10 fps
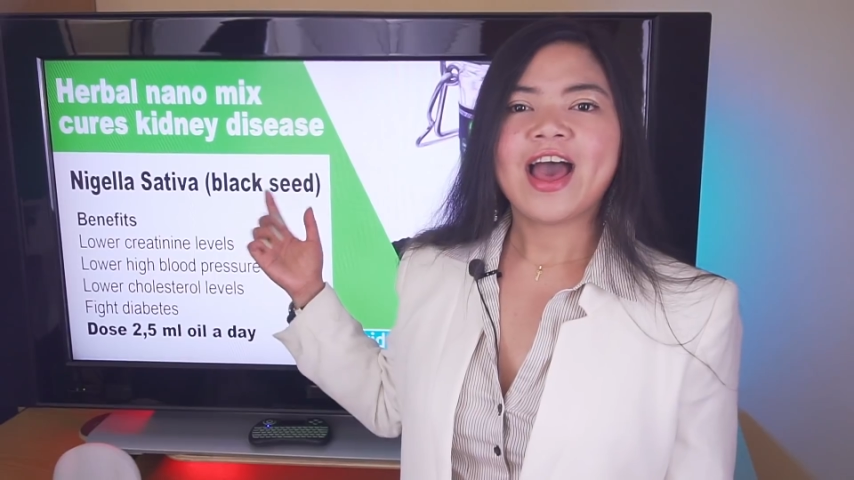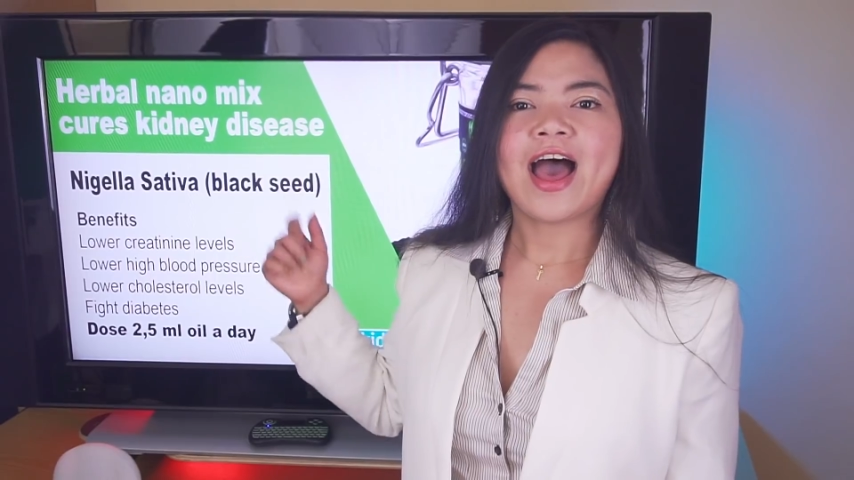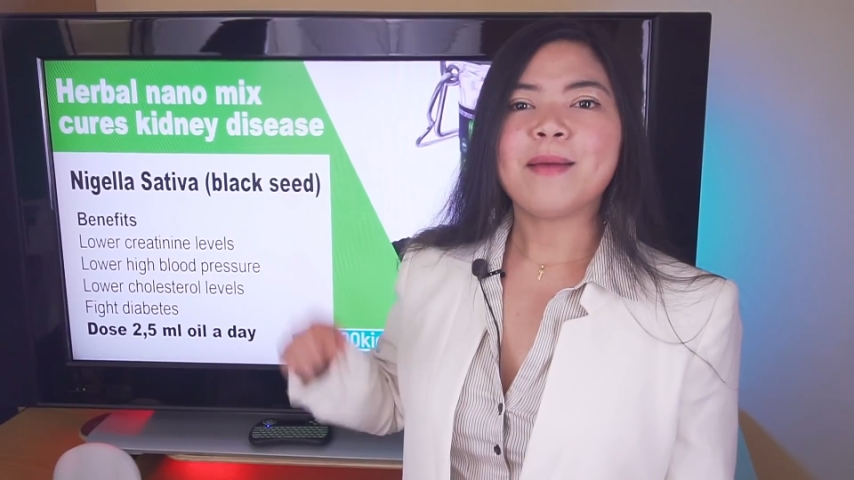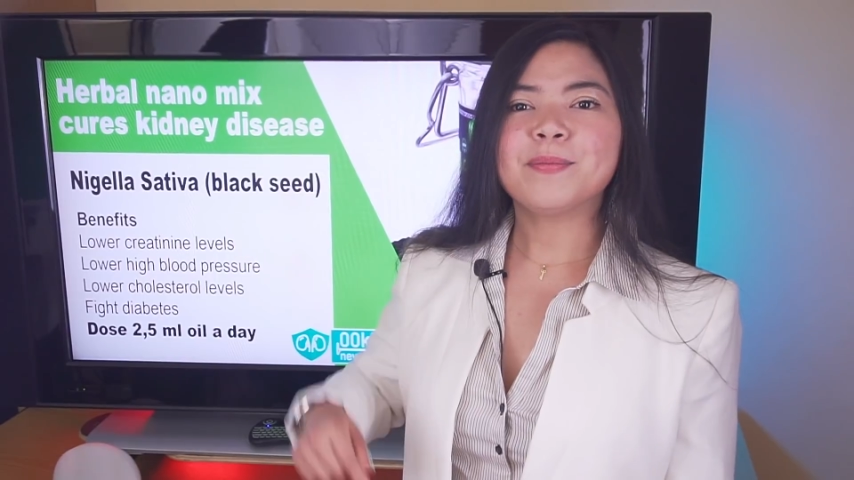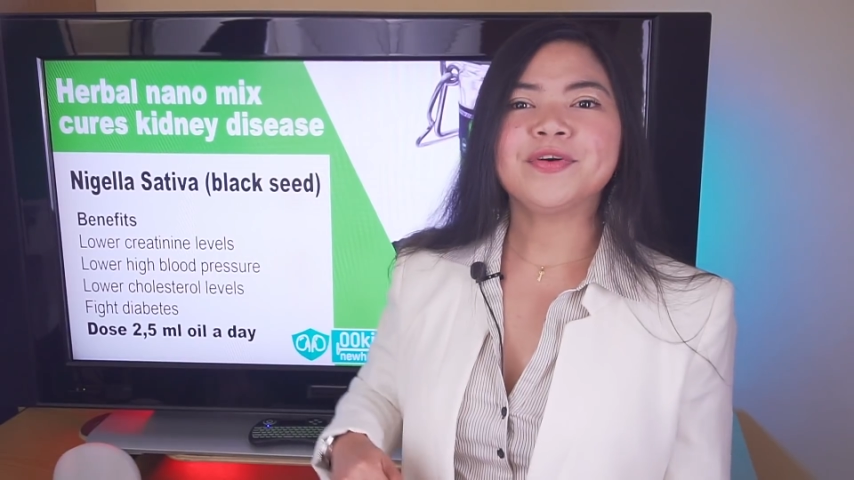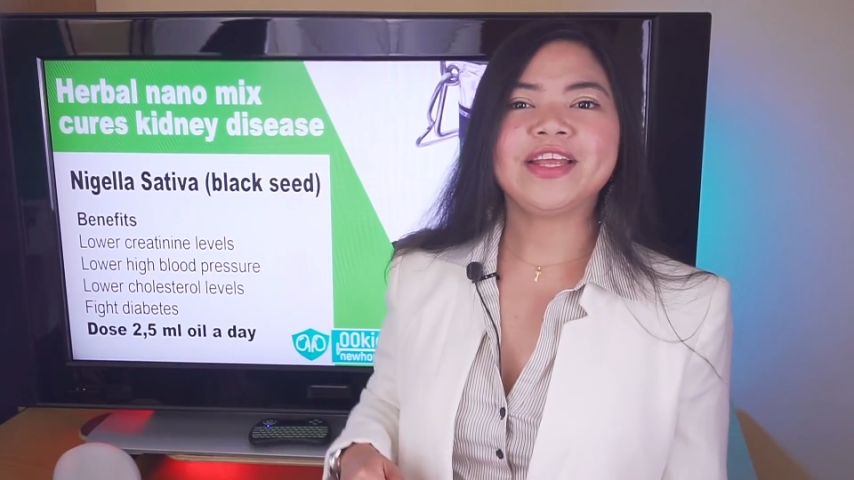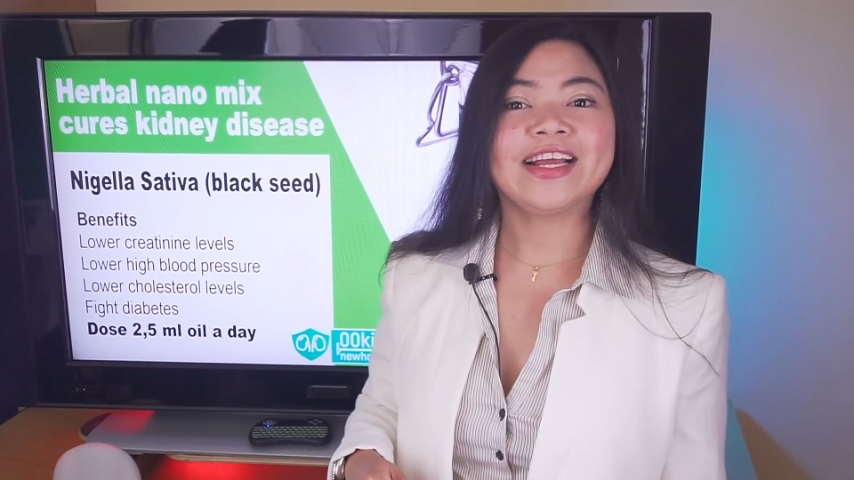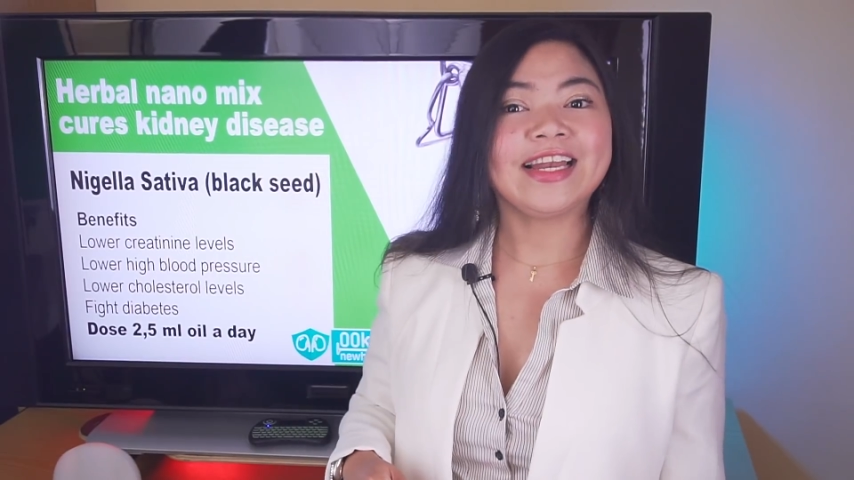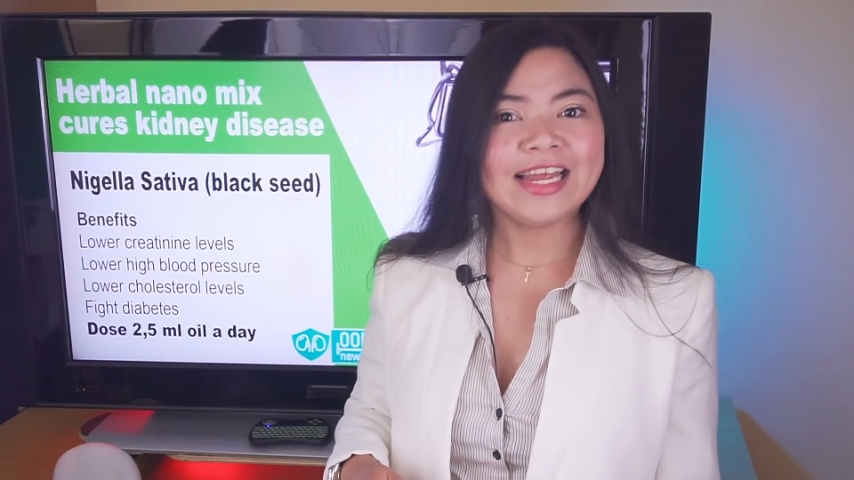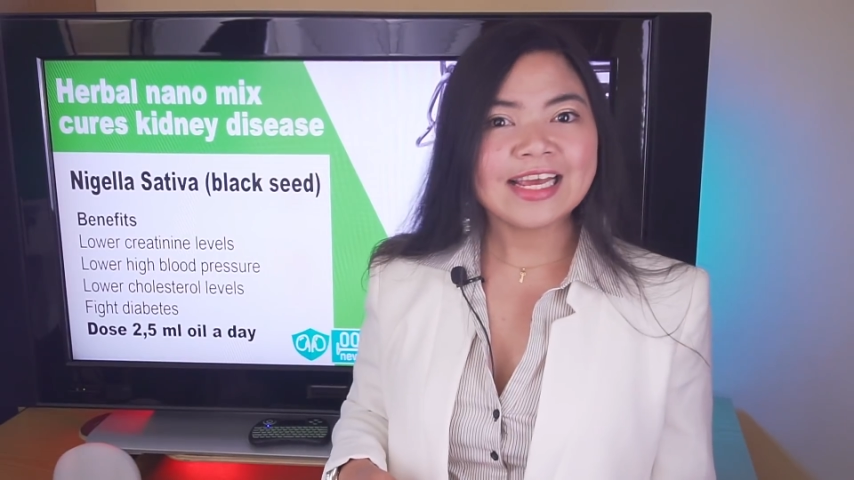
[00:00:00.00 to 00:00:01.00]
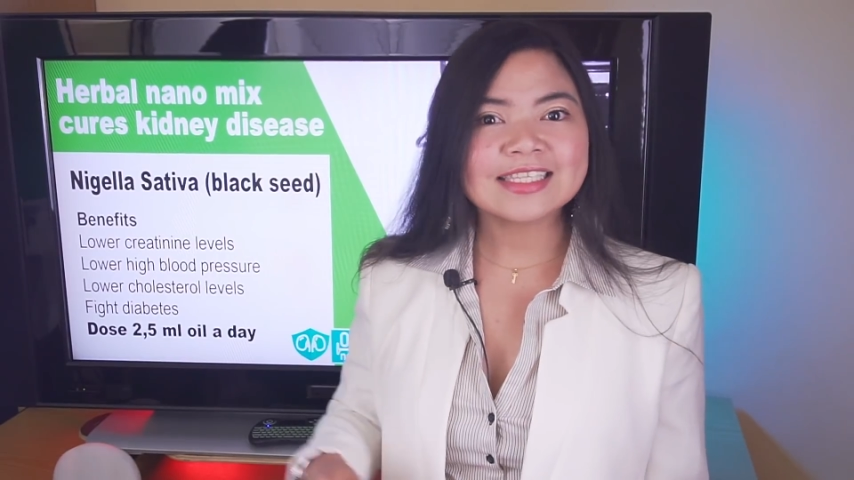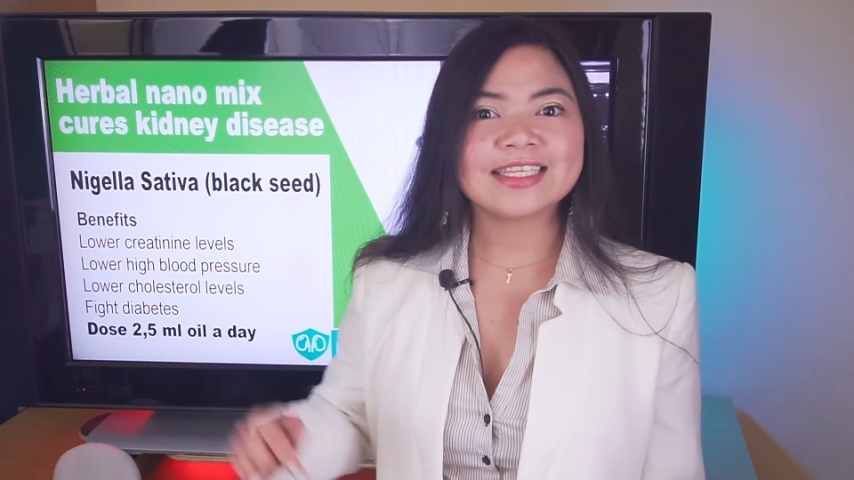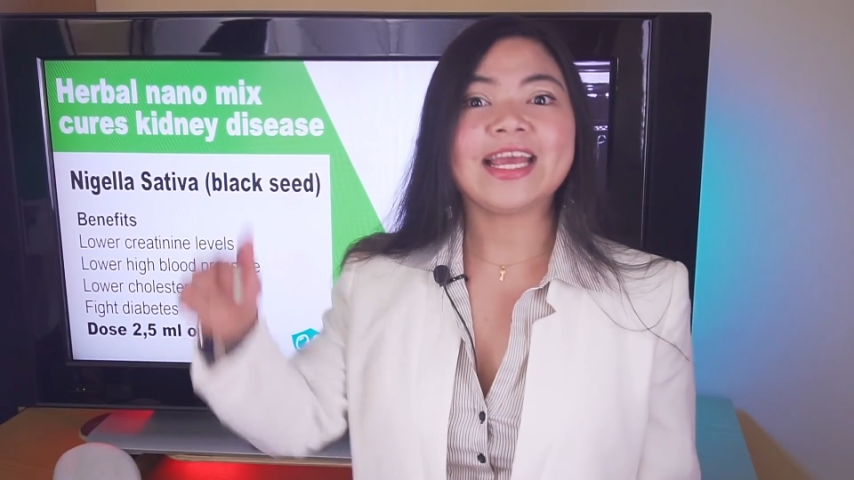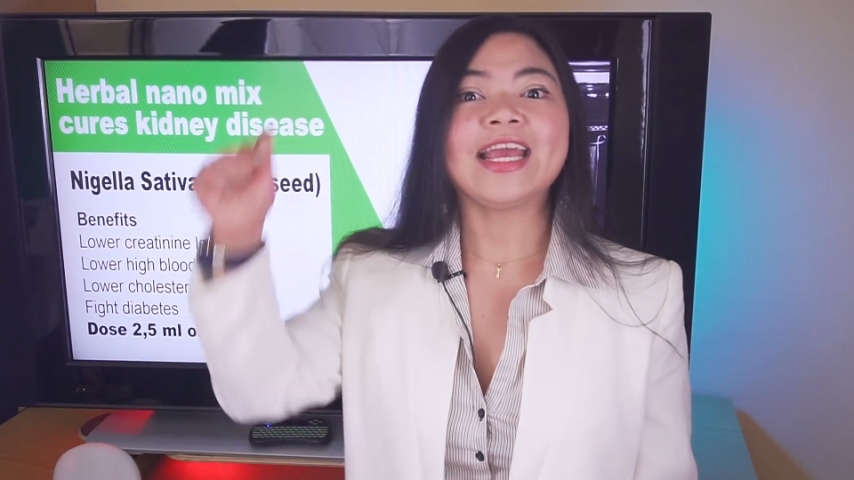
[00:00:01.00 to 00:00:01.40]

I'm putting links